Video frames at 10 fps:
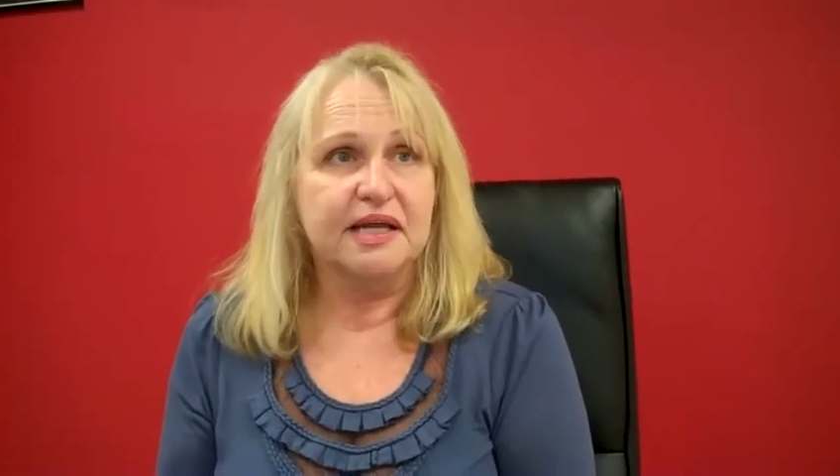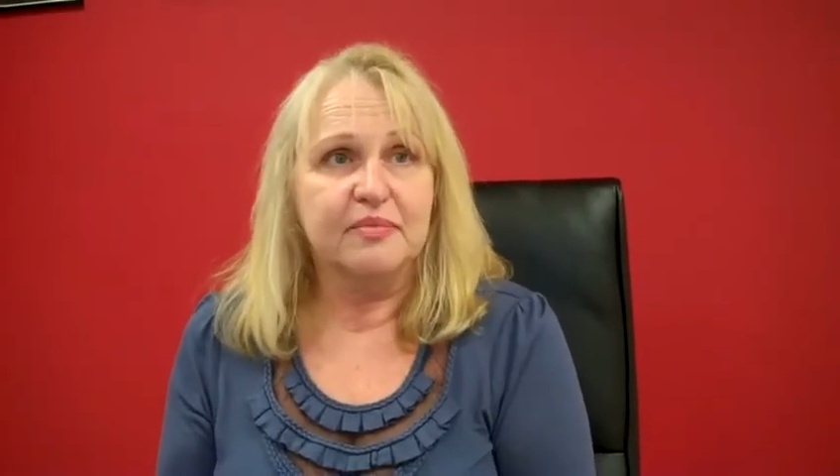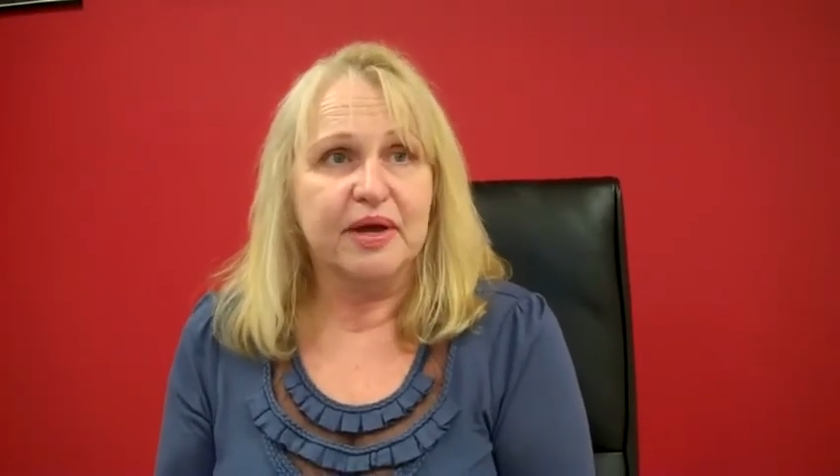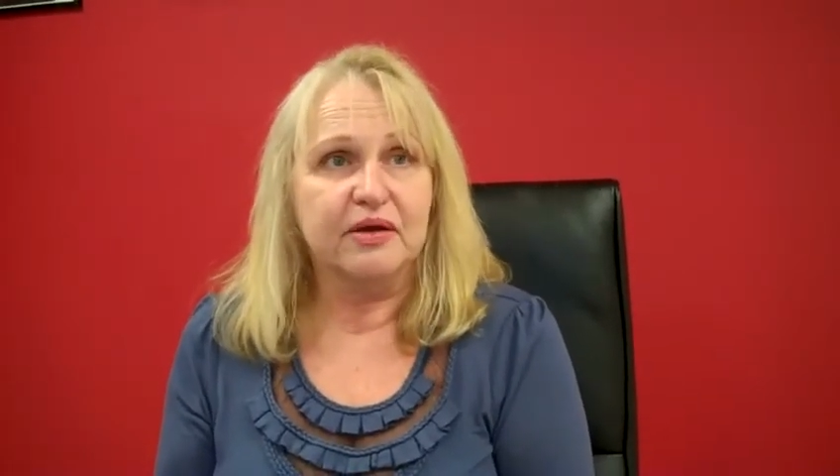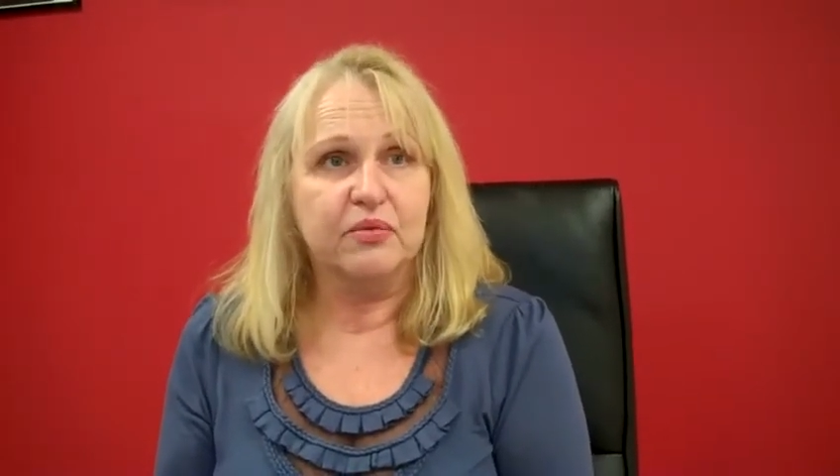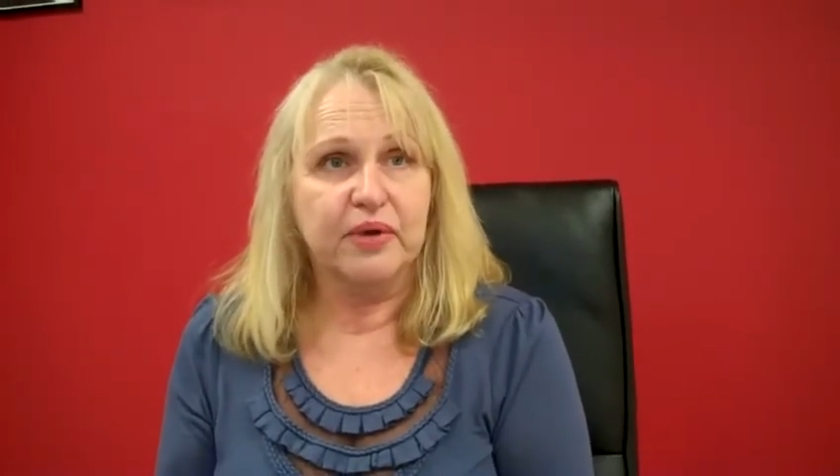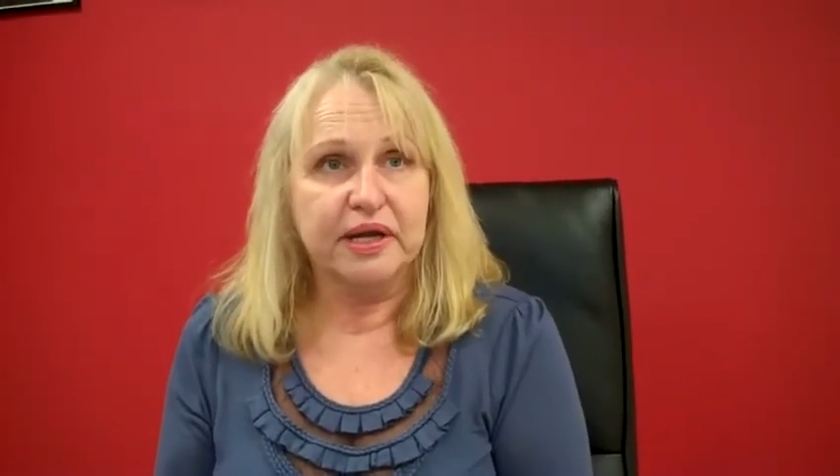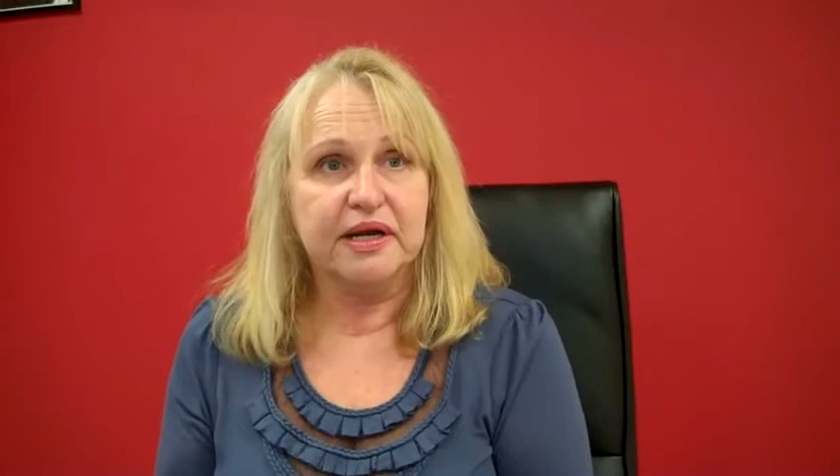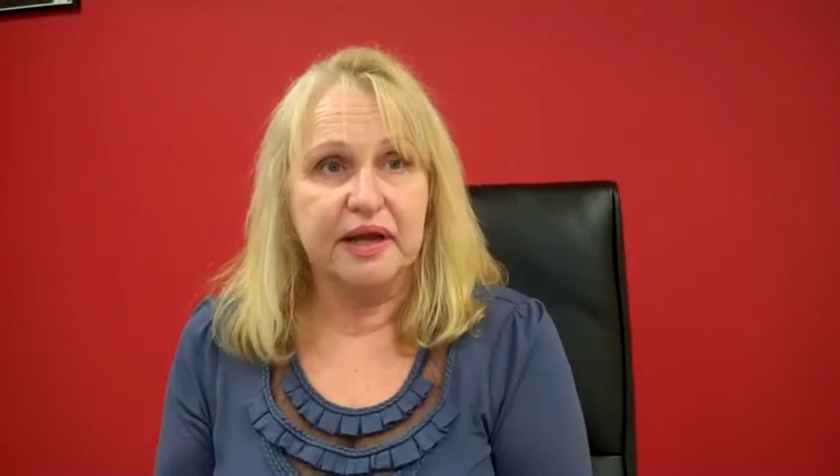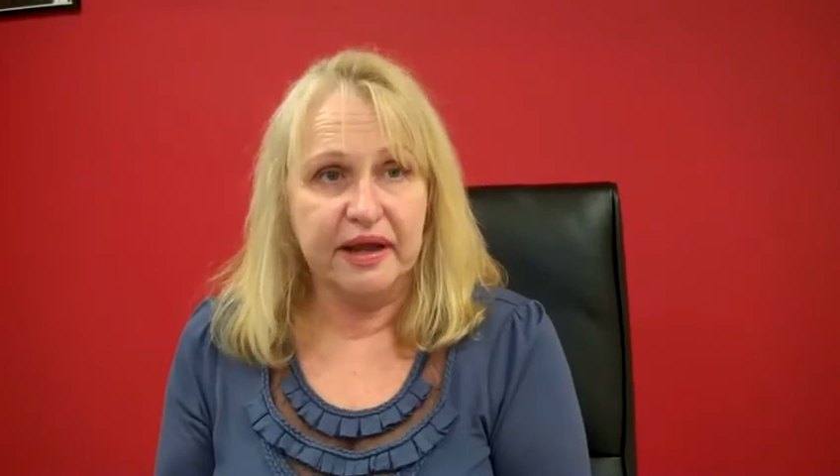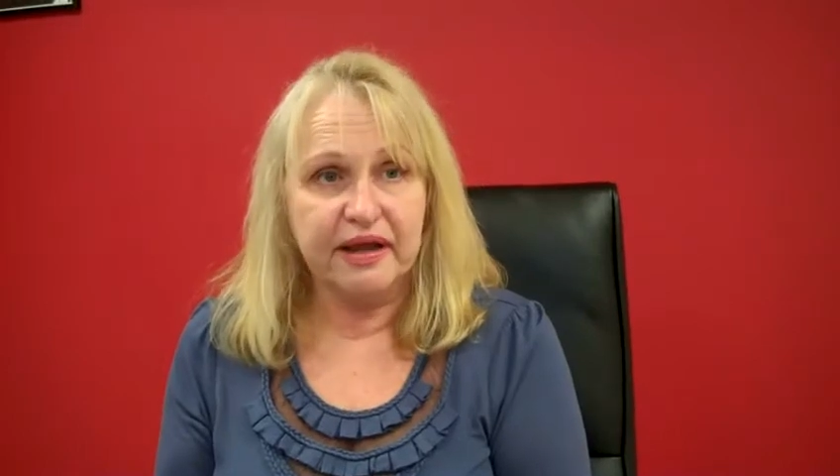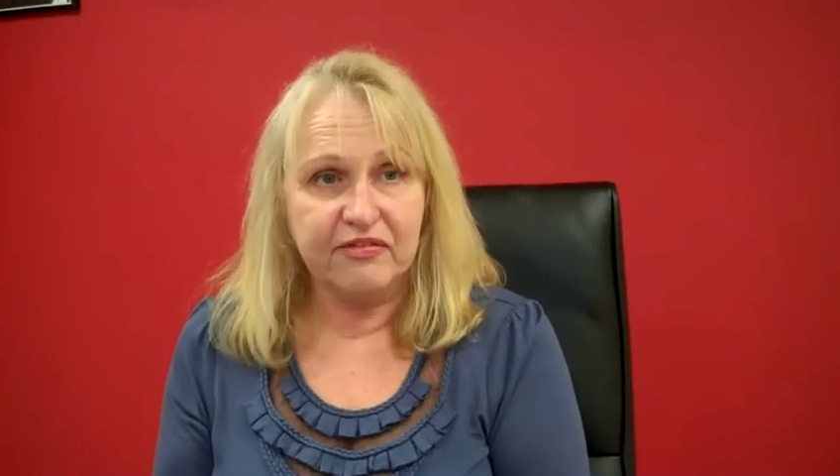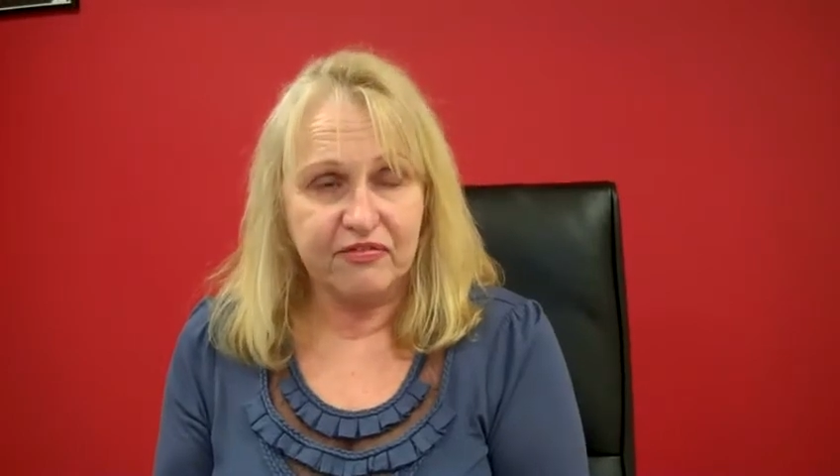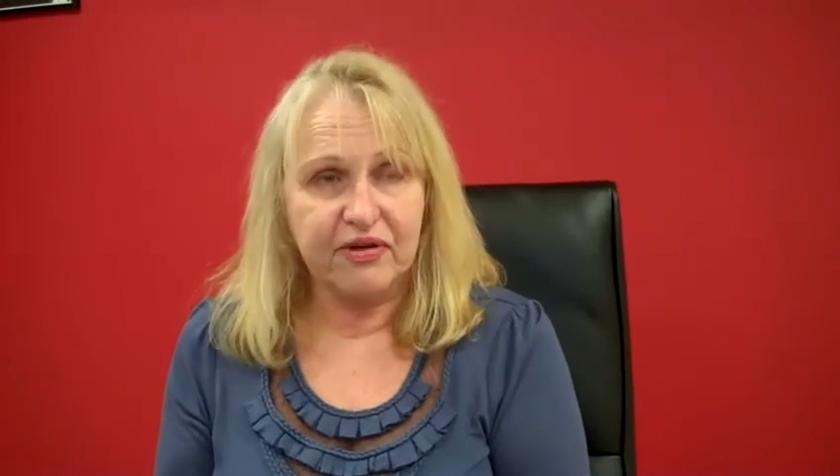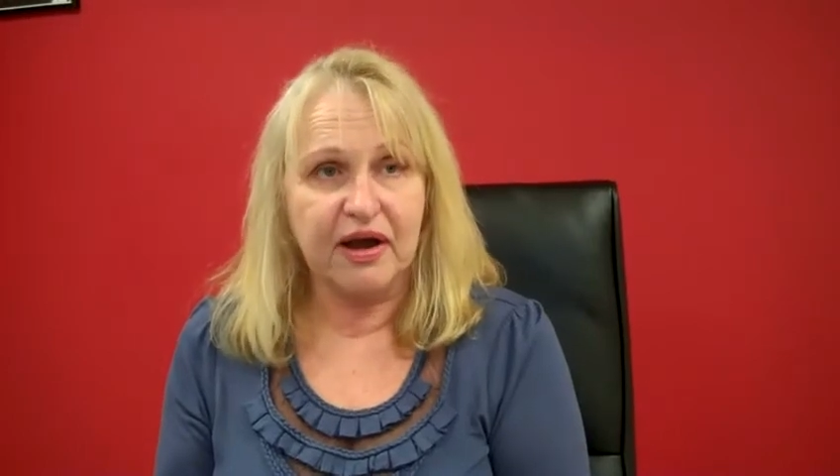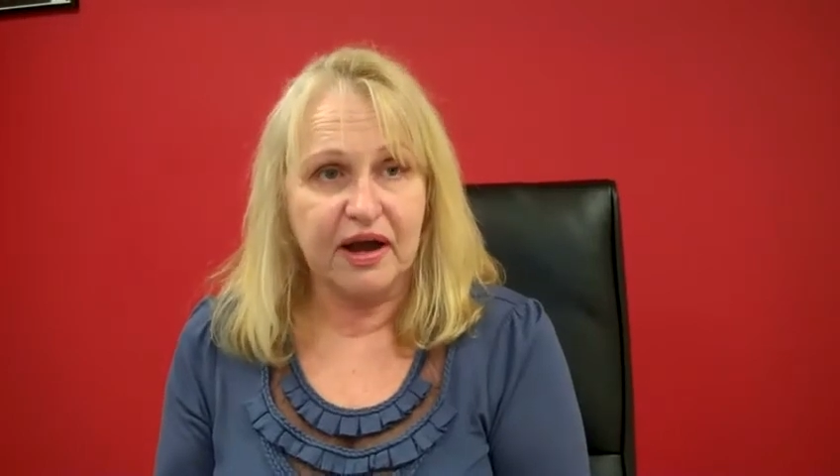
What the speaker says: say about a week and a half,